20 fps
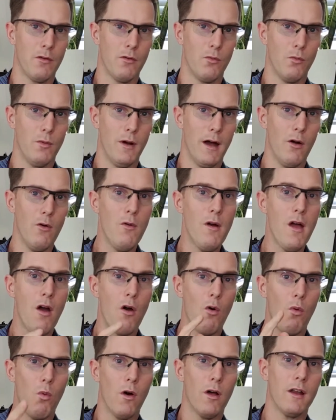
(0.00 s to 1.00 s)
Well,
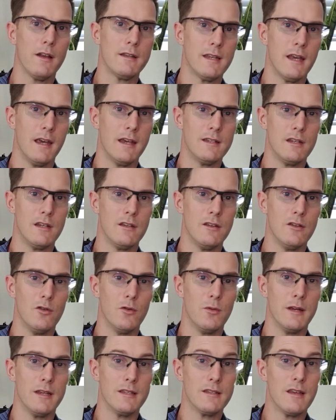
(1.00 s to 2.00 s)
what I say to
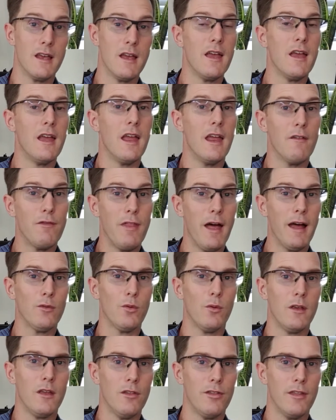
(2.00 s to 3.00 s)
you is, if that's
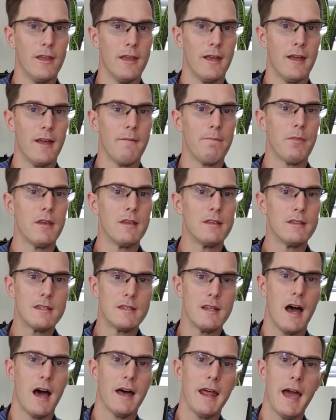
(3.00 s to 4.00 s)
what you think,
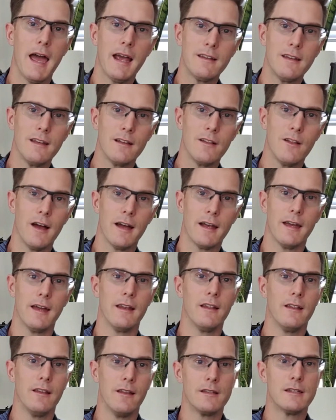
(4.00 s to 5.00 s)
start acting like it.
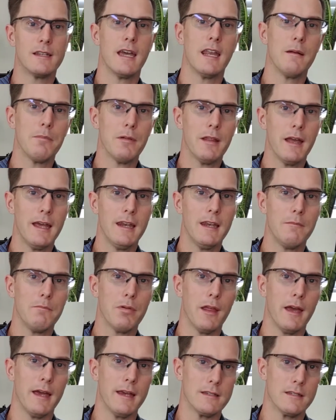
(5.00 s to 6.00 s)
Let's get a plan in
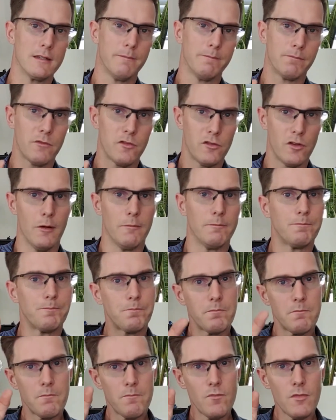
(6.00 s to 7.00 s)
place. So
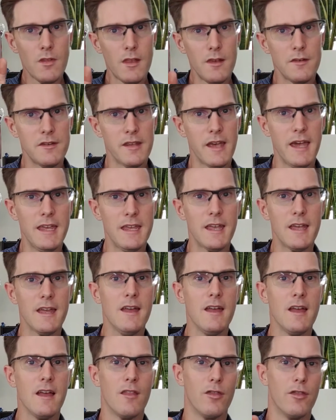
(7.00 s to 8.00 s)
take
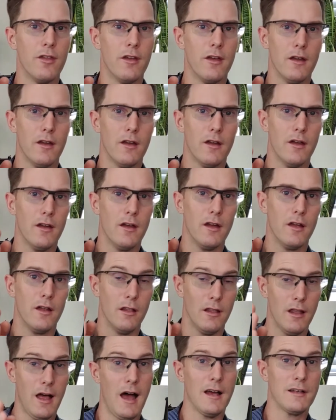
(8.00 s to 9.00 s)
the
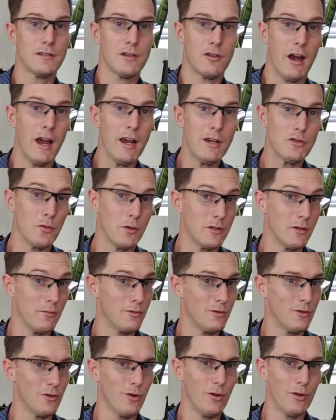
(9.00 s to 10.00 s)
last crash, which I'm
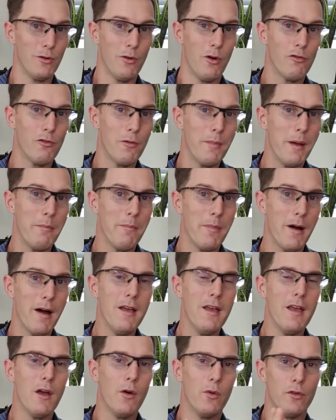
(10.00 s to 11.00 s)
sure you all remember,
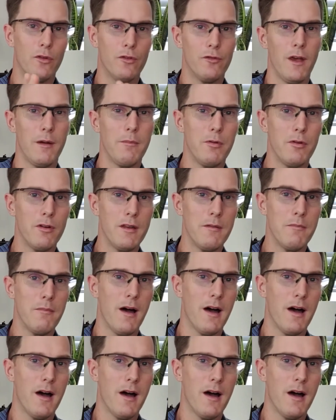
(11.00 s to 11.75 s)
was February